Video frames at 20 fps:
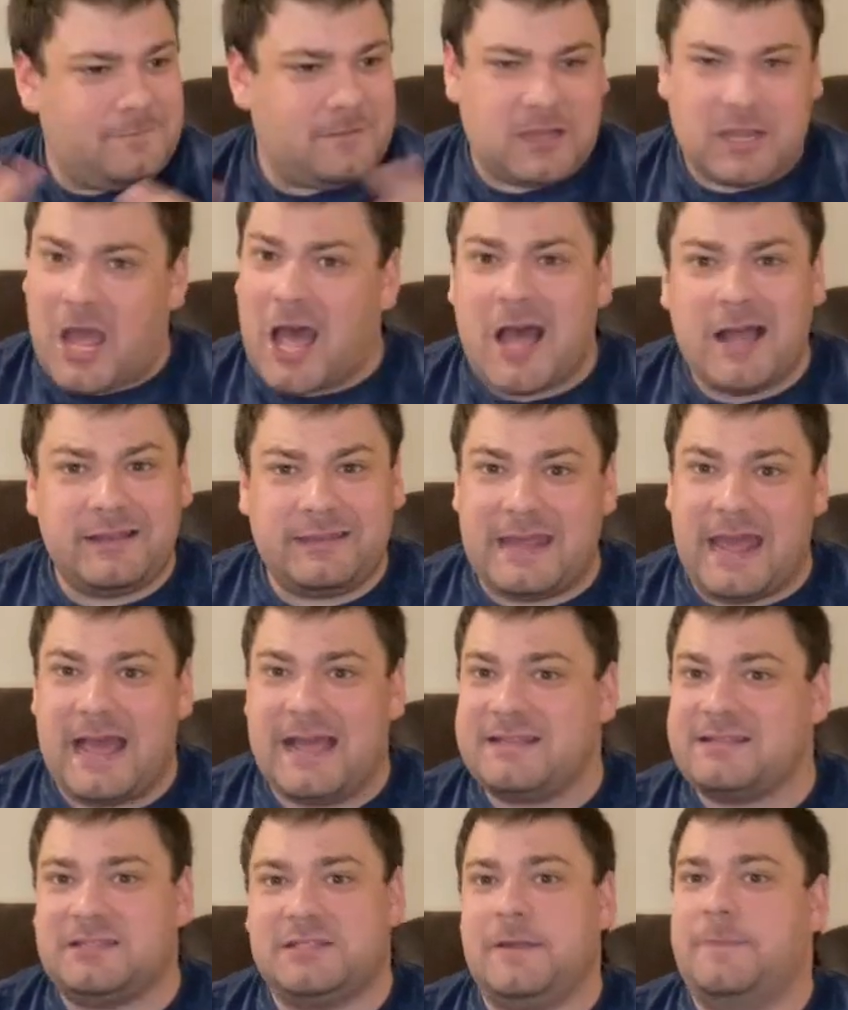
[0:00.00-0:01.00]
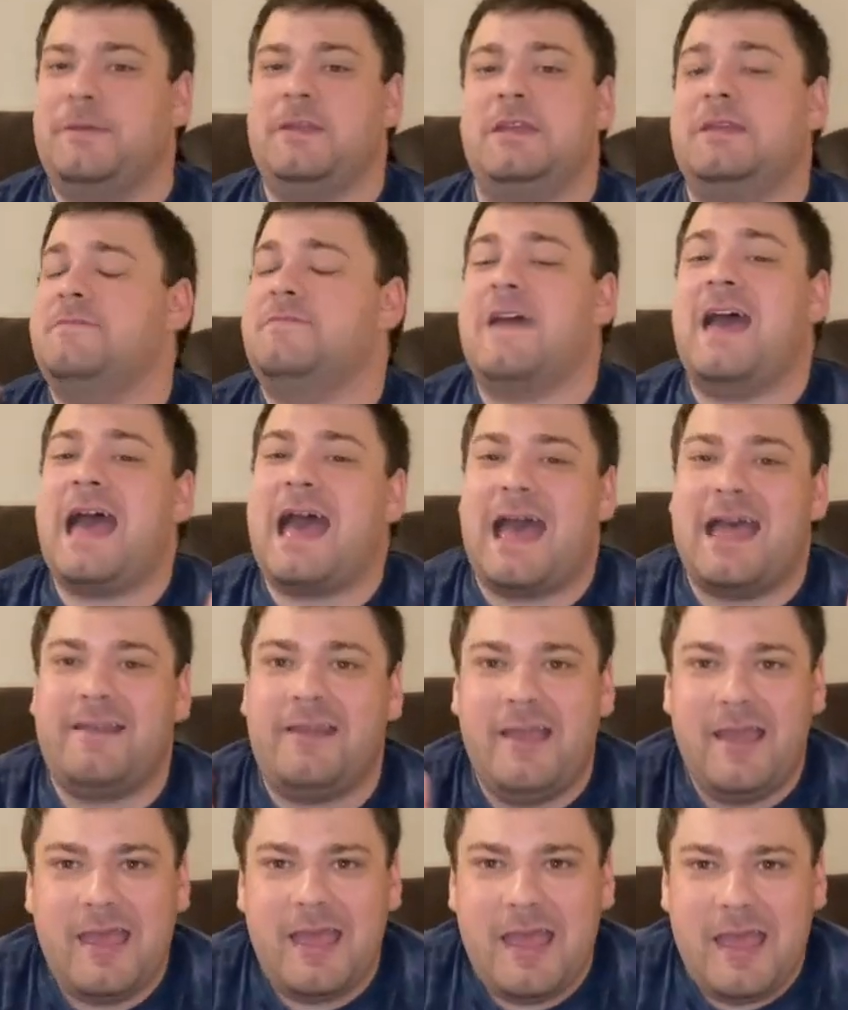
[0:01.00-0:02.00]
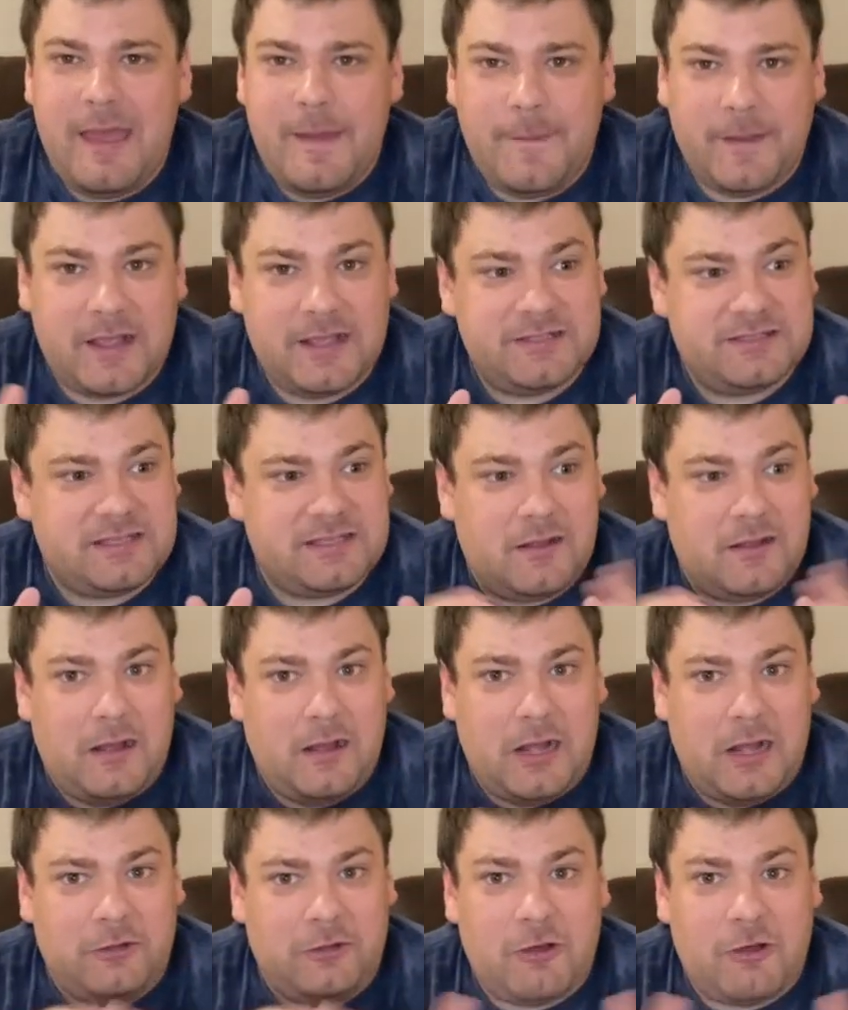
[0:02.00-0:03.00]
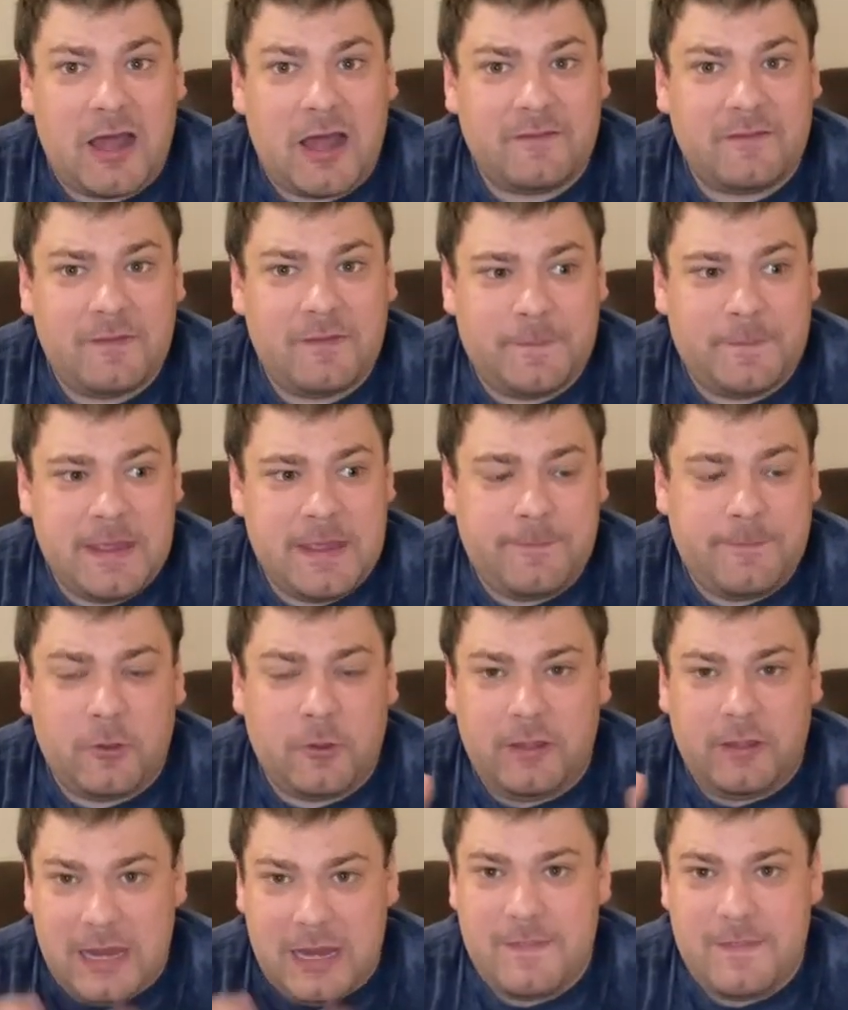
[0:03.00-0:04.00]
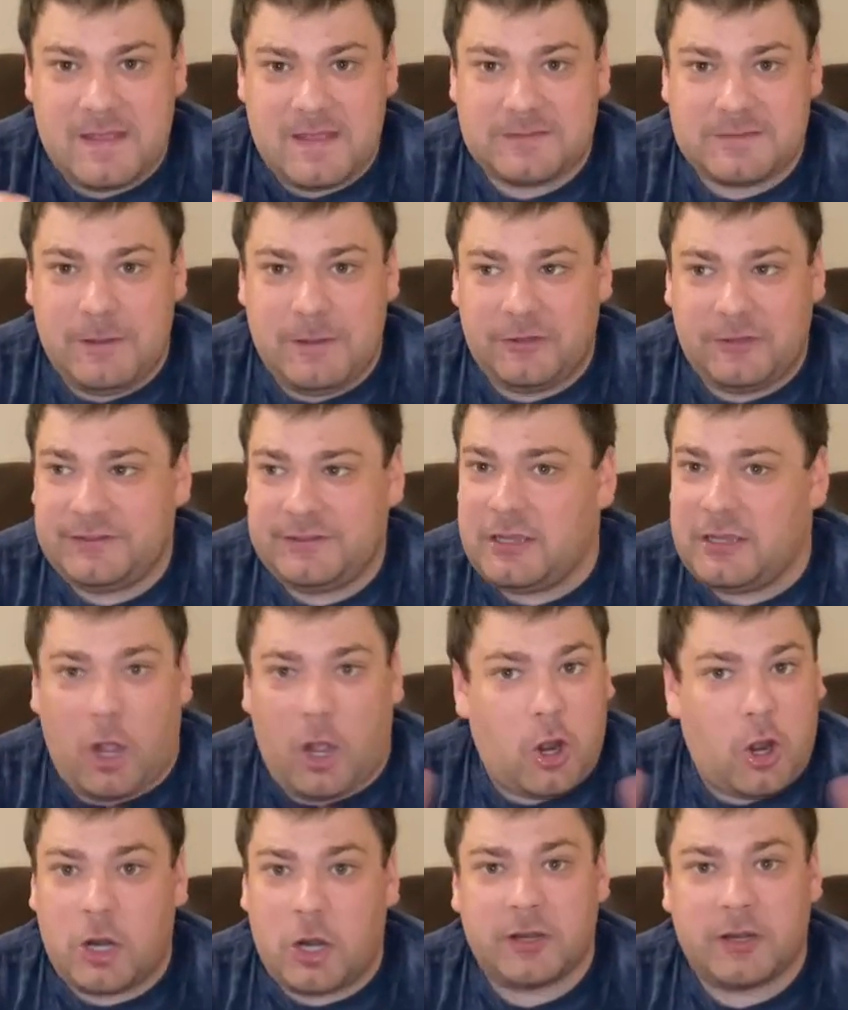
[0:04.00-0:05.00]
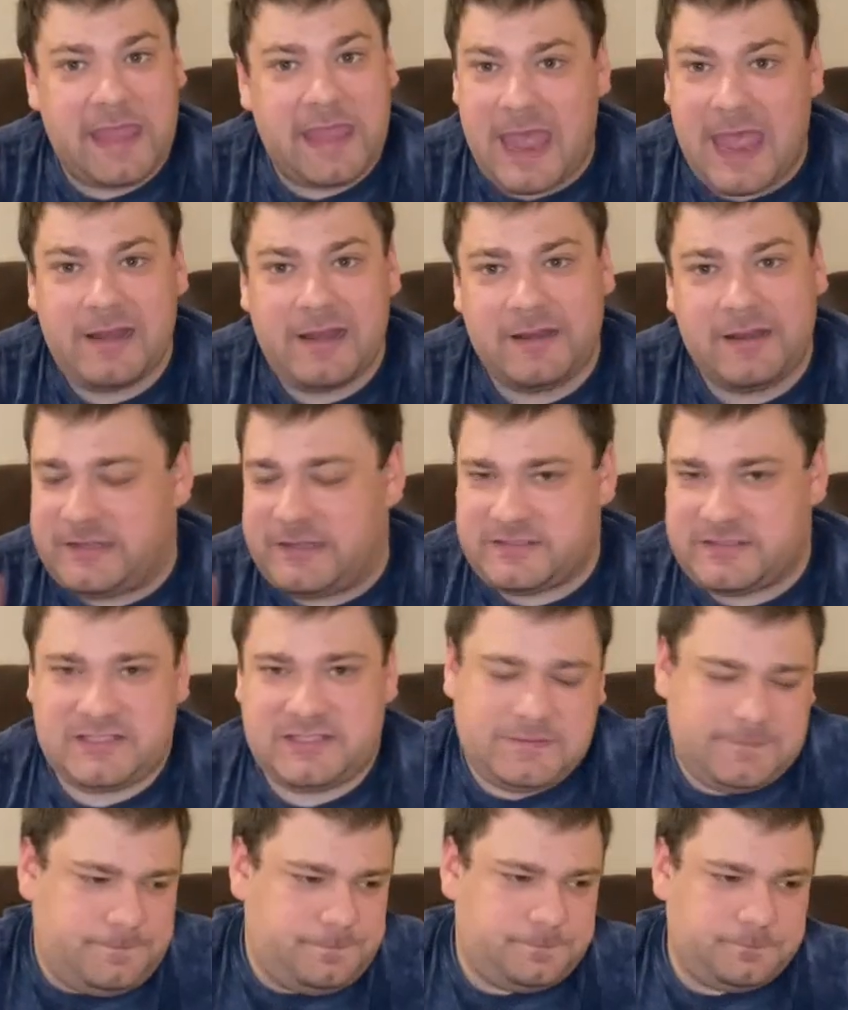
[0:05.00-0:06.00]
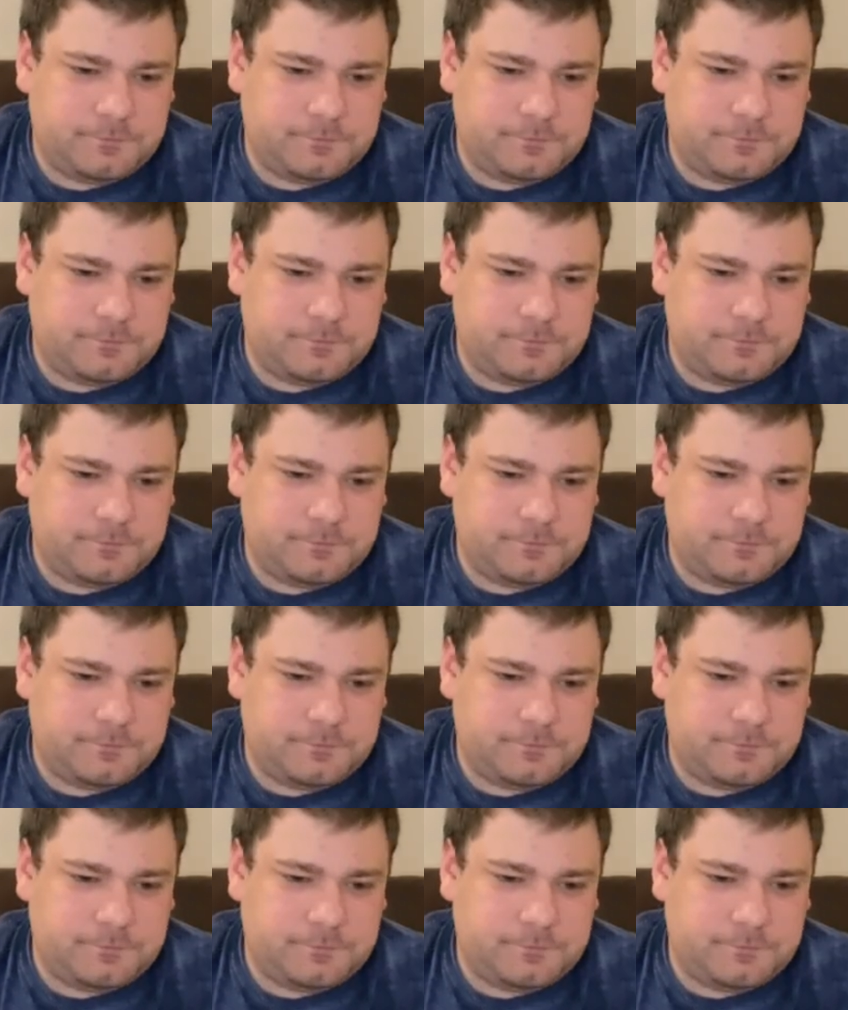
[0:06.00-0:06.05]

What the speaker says: contest to be that, because a lot of the people in this building are candidates,